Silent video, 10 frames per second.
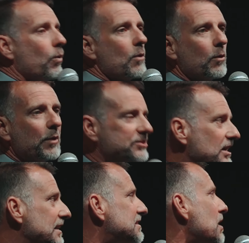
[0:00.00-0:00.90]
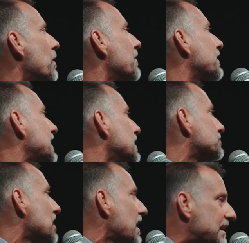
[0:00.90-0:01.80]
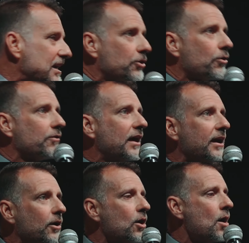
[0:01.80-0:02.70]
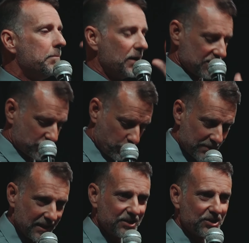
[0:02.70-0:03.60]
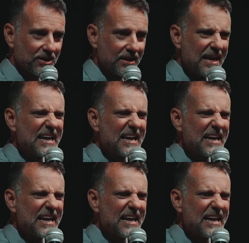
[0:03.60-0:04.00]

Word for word: When will we see it? He said, well, the kingdom's not here or there, but it's within you.